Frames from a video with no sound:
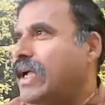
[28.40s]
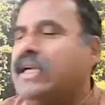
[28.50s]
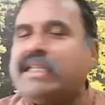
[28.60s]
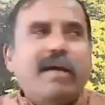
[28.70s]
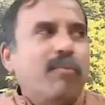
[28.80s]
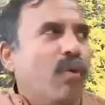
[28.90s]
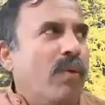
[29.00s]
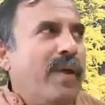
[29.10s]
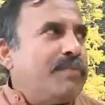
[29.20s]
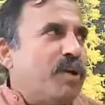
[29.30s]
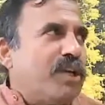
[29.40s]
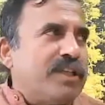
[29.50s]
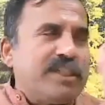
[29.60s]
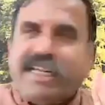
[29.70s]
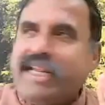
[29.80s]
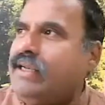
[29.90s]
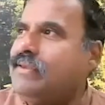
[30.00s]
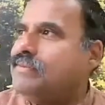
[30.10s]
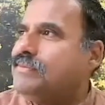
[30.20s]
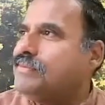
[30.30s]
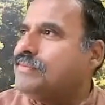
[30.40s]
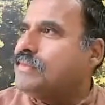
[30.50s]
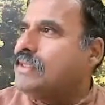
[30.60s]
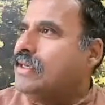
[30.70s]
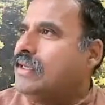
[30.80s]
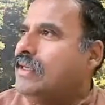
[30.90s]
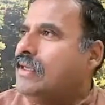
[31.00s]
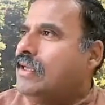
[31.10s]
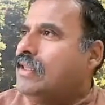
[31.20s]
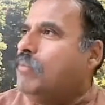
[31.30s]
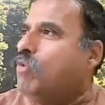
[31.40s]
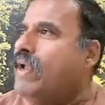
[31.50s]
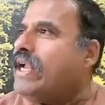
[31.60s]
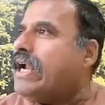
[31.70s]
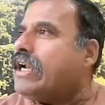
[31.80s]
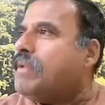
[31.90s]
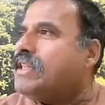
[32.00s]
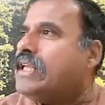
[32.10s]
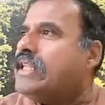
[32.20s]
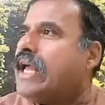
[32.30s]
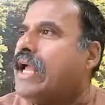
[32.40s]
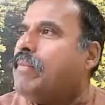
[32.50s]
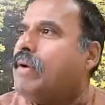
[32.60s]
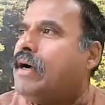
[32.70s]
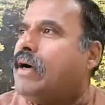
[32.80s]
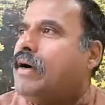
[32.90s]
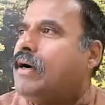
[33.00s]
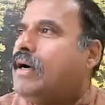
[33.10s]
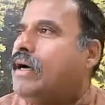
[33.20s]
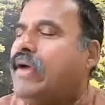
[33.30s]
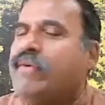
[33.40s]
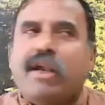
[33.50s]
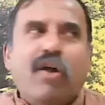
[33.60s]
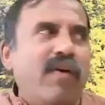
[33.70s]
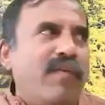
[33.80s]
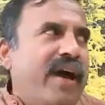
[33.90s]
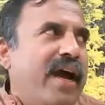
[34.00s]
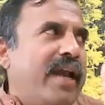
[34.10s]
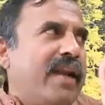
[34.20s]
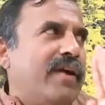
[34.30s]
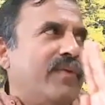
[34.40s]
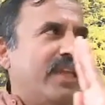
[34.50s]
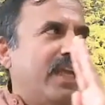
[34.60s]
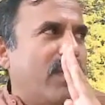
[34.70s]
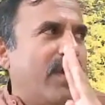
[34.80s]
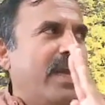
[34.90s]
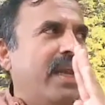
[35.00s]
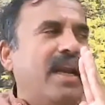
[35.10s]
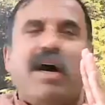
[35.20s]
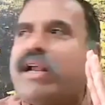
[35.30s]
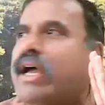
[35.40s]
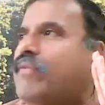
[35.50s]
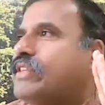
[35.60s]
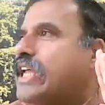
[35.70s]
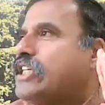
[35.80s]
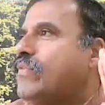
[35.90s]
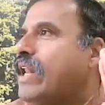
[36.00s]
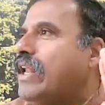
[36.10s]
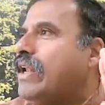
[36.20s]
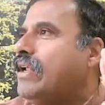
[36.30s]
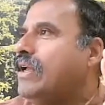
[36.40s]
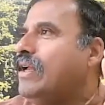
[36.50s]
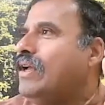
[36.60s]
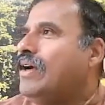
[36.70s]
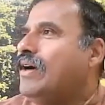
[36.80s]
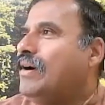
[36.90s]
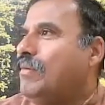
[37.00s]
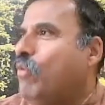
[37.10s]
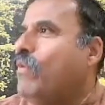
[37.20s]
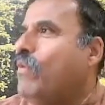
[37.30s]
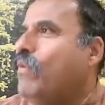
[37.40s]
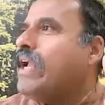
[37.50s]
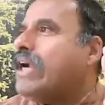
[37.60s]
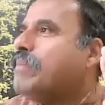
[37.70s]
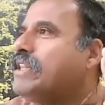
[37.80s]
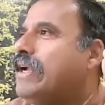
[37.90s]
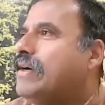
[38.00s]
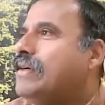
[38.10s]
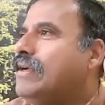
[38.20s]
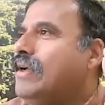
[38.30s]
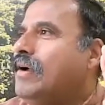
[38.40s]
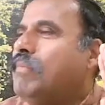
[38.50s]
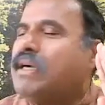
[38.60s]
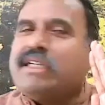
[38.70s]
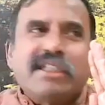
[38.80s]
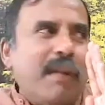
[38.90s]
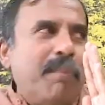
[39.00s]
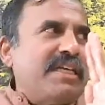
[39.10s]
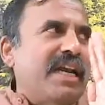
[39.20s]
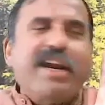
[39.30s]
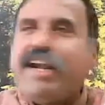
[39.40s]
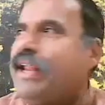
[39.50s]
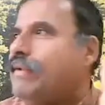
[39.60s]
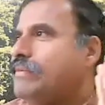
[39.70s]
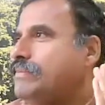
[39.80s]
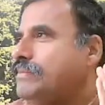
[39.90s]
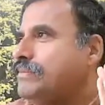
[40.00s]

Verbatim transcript: It's like movie is projected on screen. The movie character may think that I am having a love affair with the heroine, or I am thrashing villain. Movie character may think. But the script is already written.